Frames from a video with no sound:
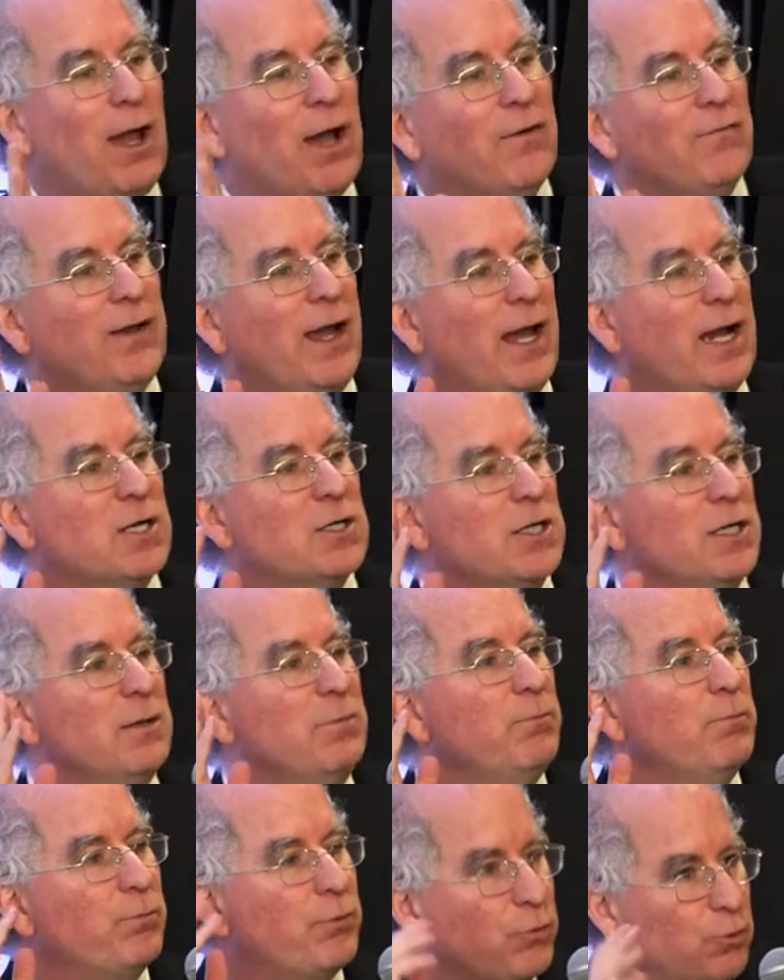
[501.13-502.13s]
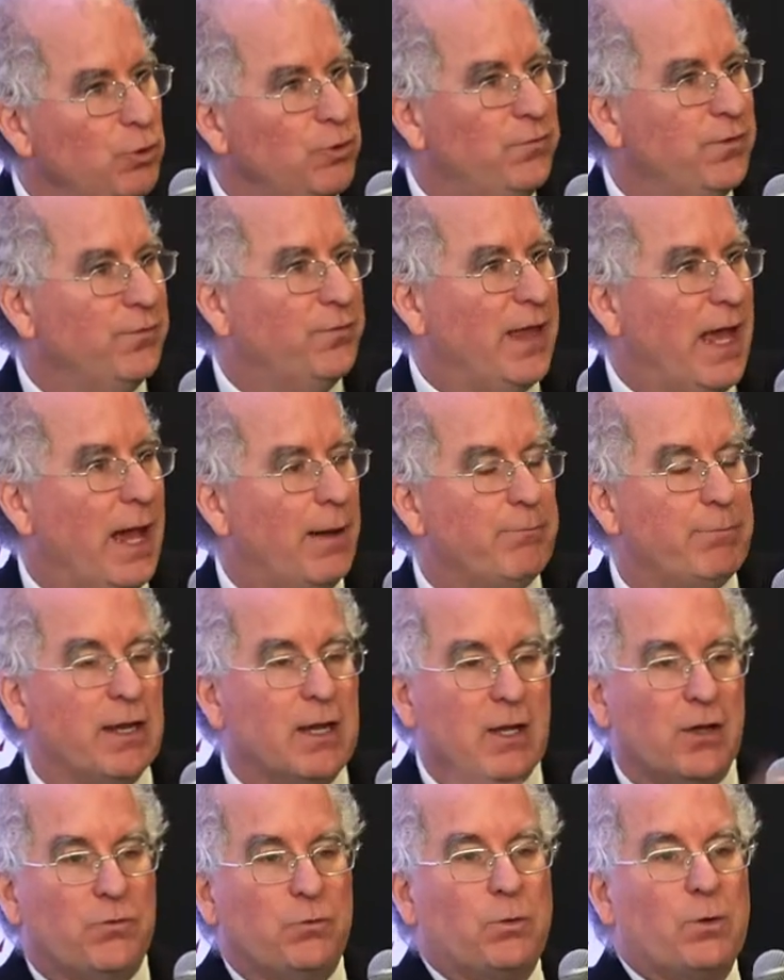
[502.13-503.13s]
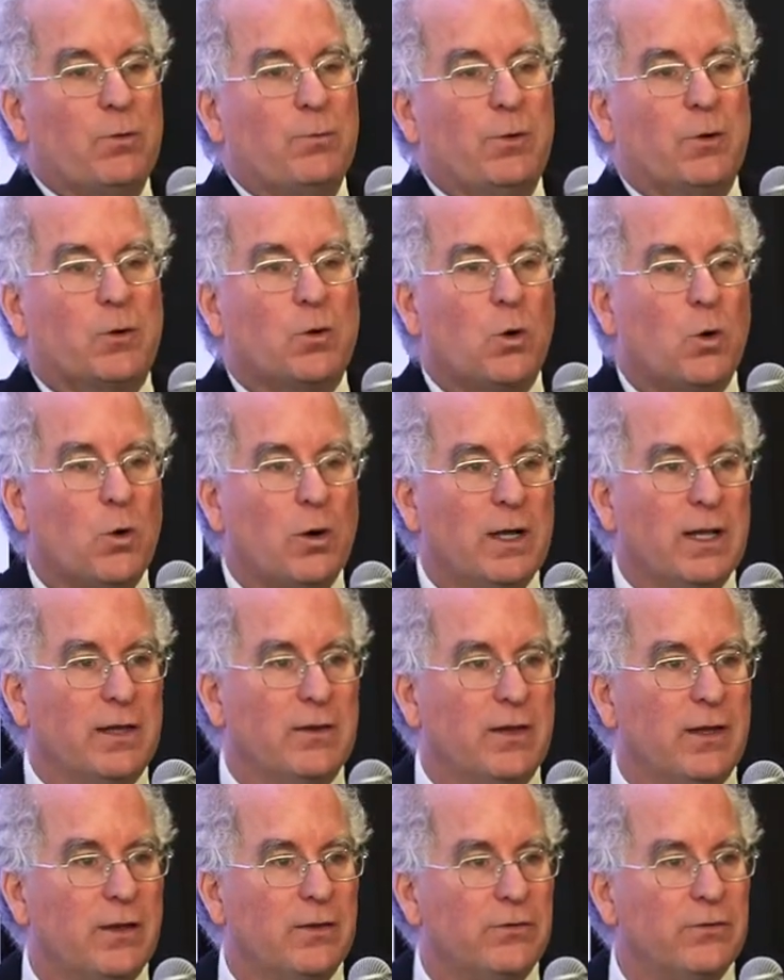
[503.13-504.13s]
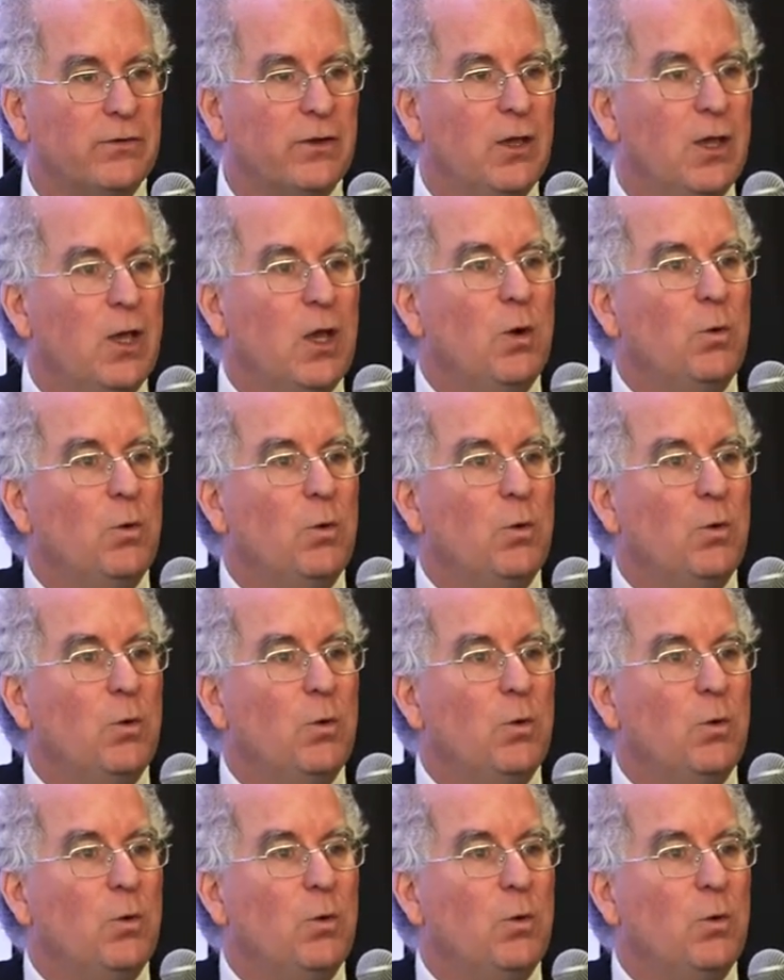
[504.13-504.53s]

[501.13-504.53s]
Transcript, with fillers: have actually proof of that because we're recording this.